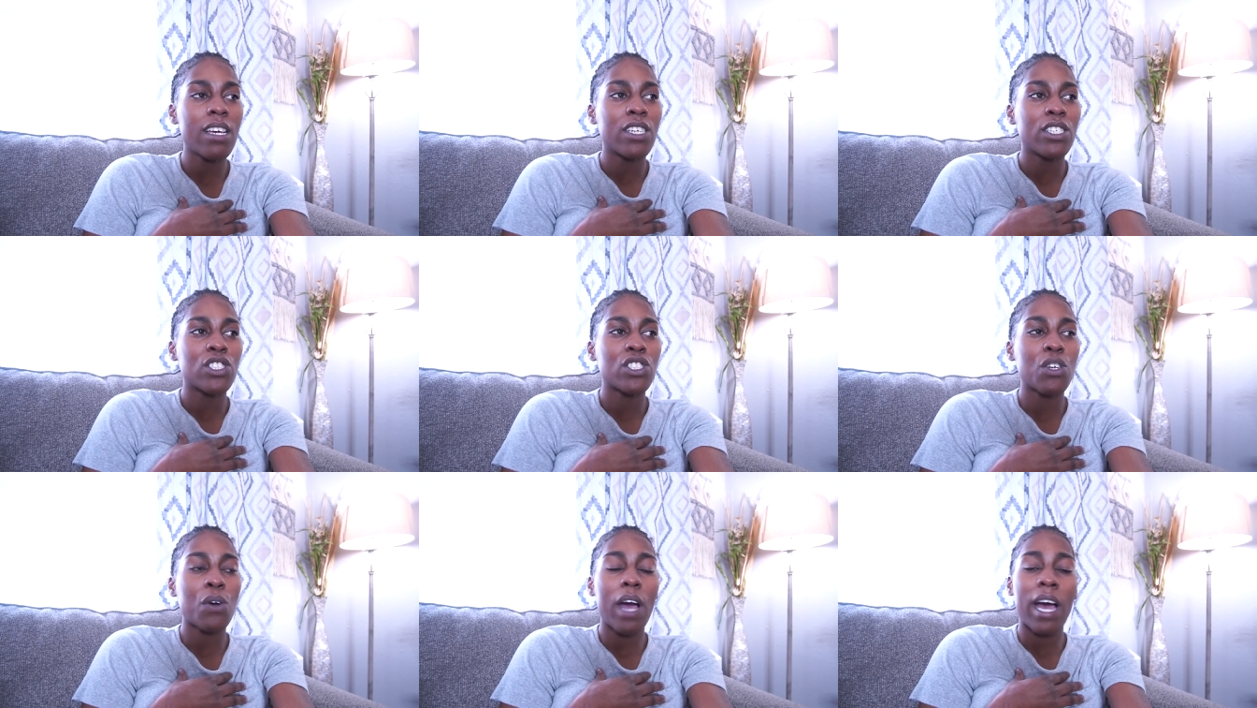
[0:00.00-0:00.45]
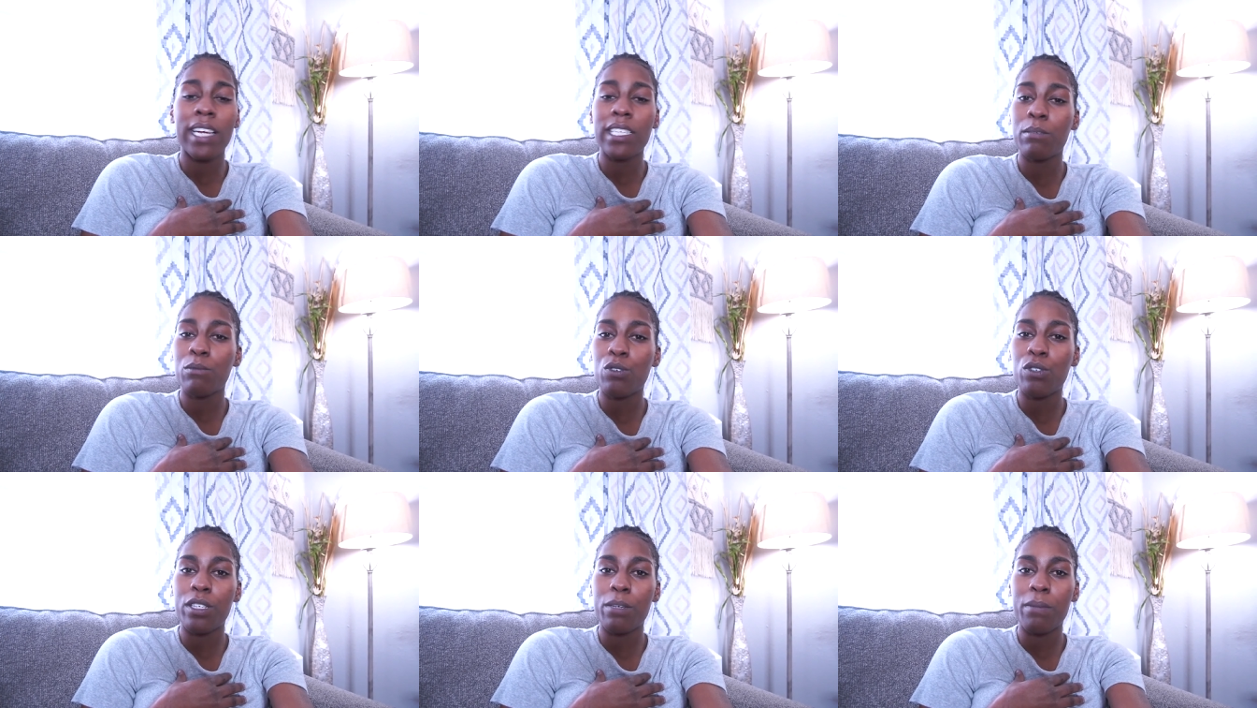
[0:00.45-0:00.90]
So I
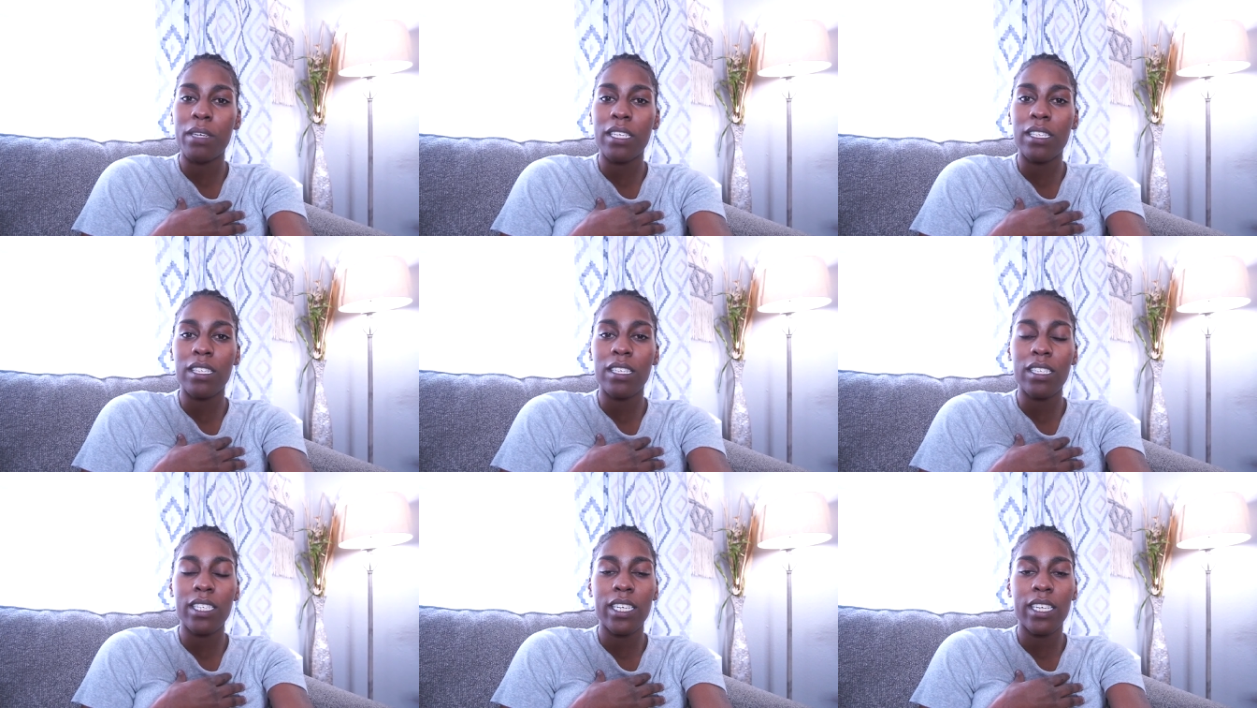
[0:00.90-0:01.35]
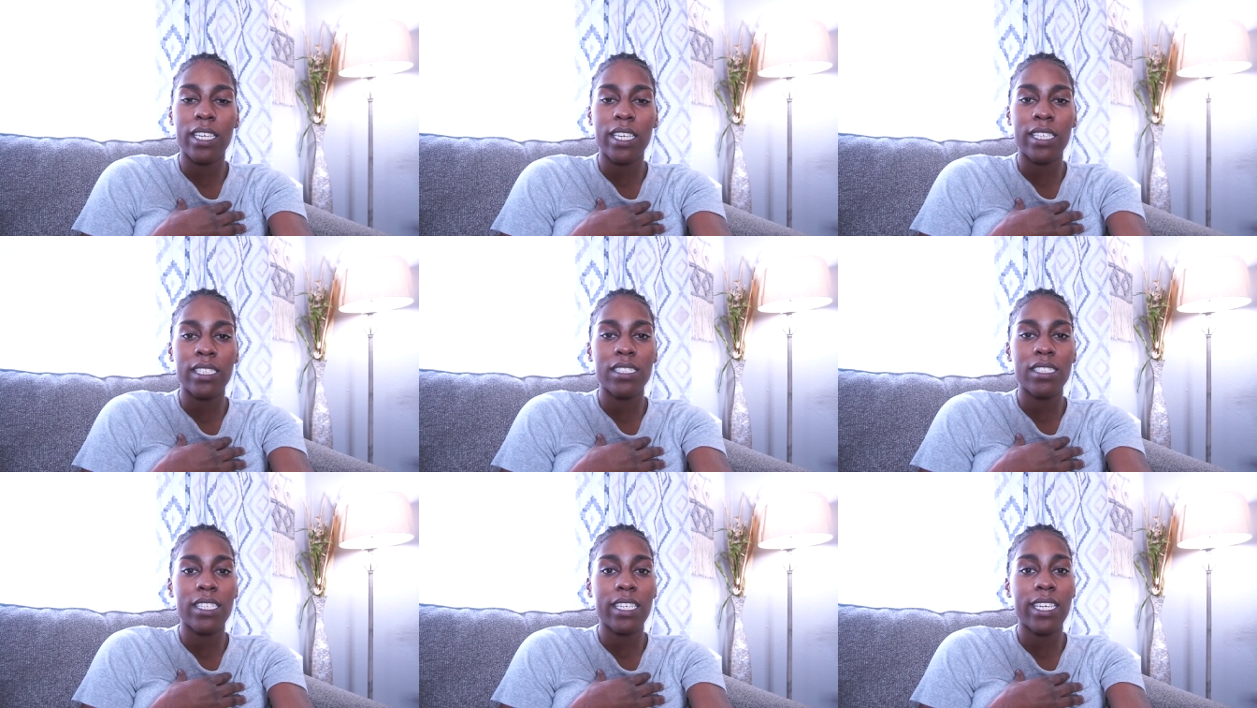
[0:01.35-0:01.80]
am going to be looking
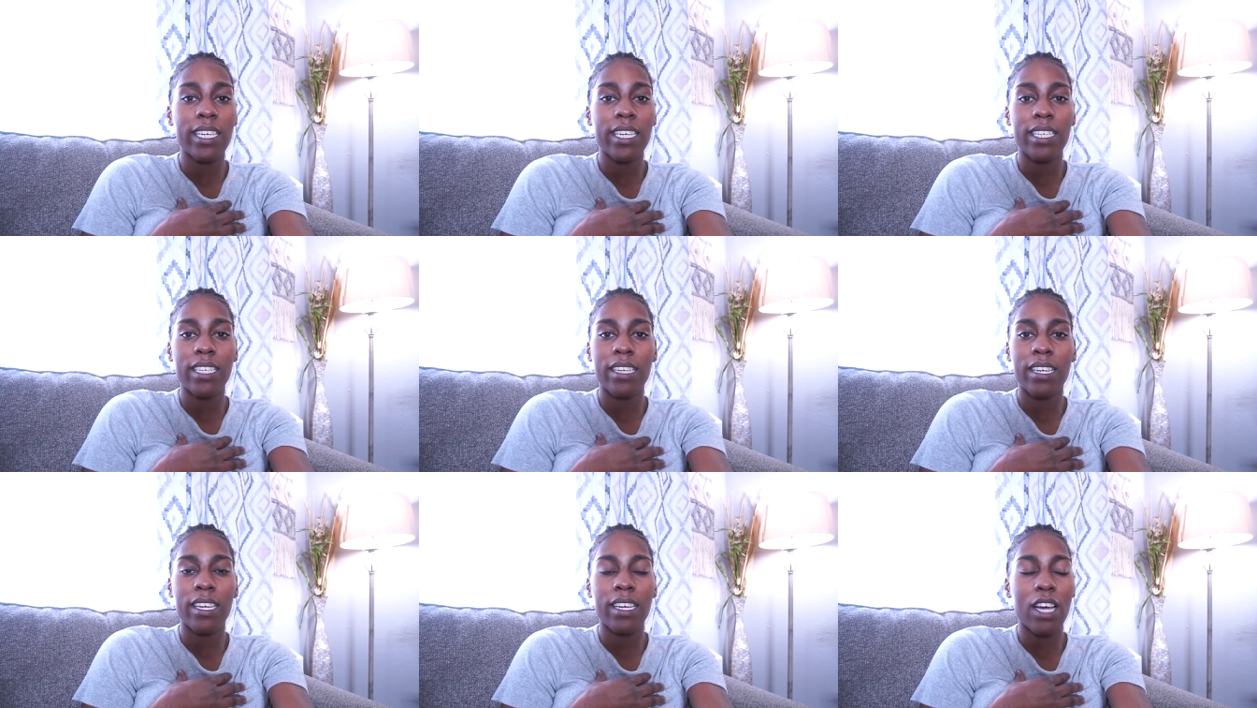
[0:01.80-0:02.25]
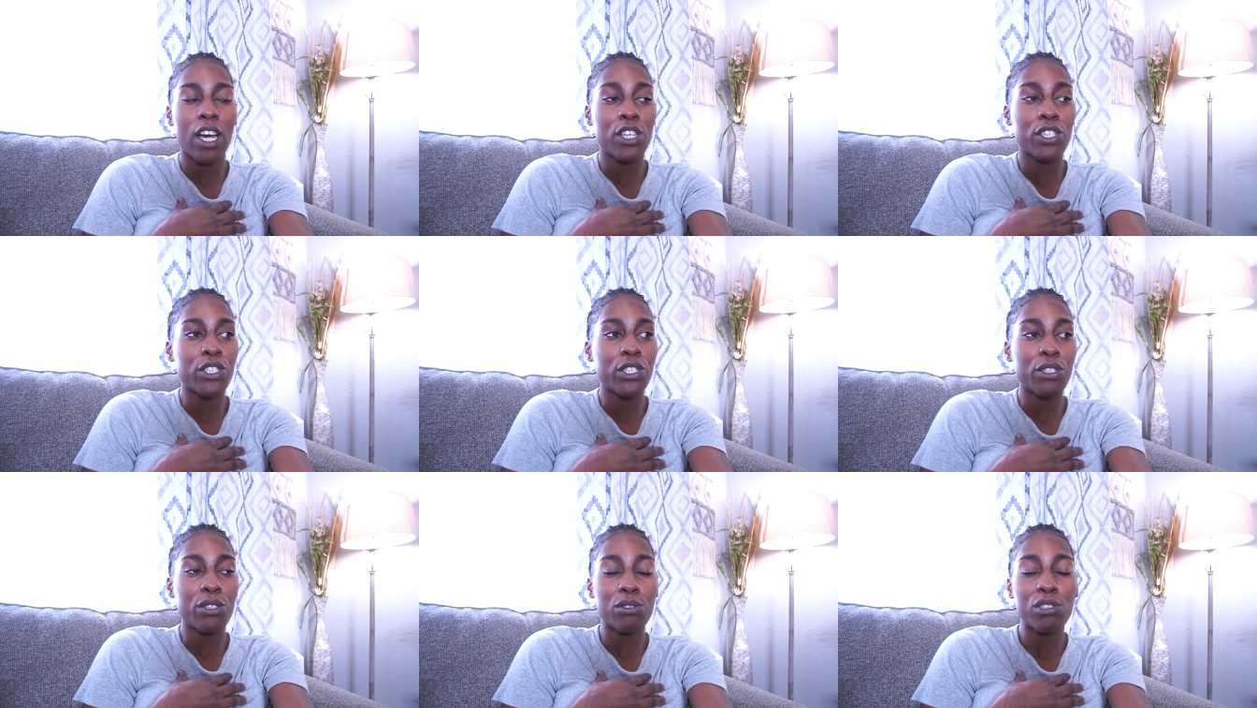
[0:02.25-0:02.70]
into getting a
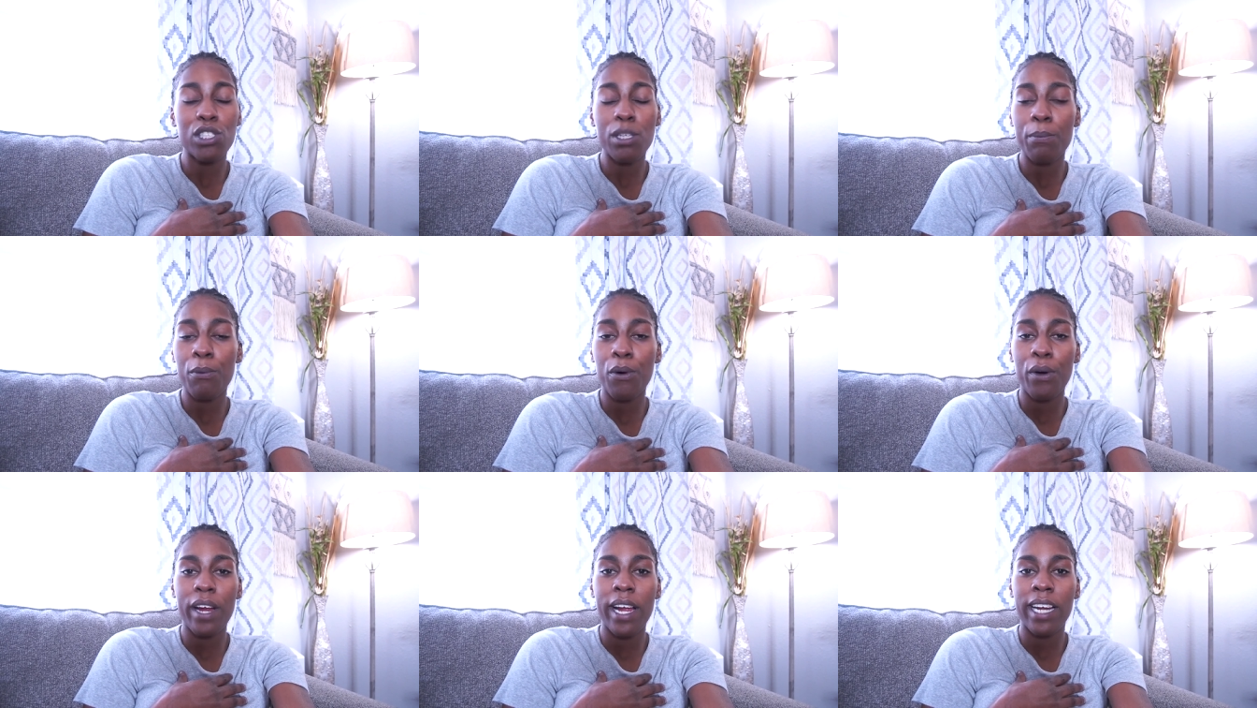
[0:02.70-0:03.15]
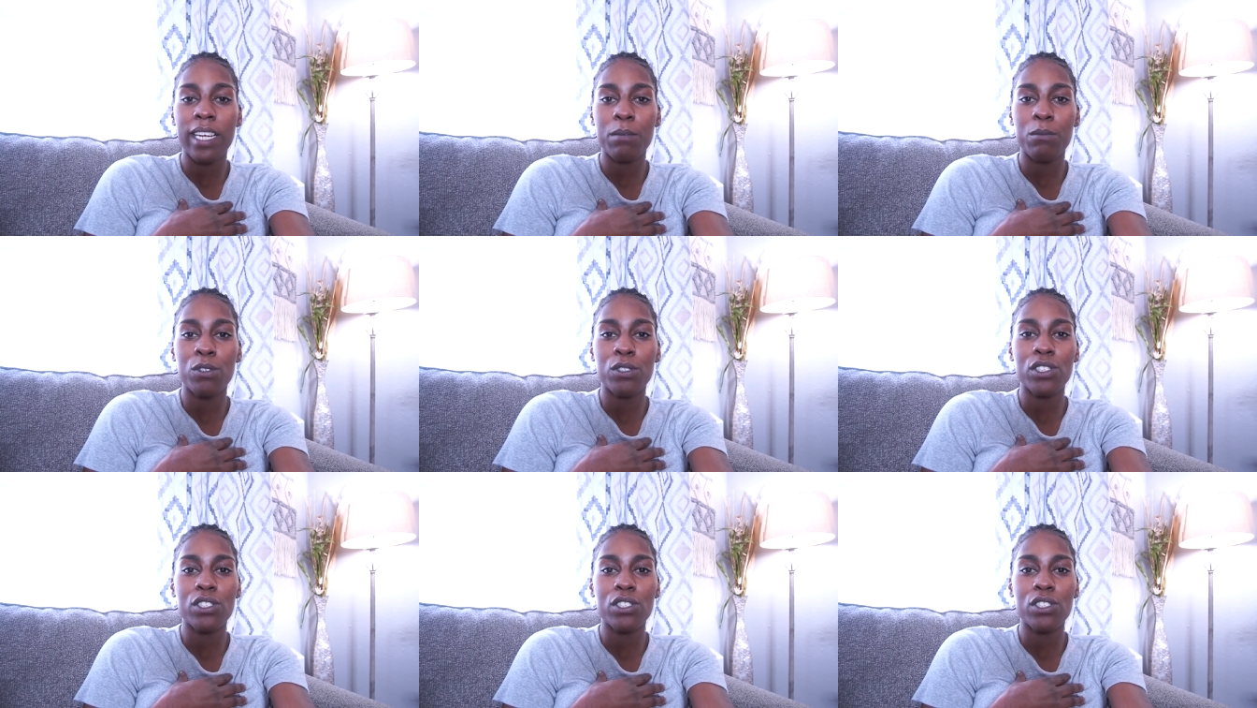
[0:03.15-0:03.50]
new support animal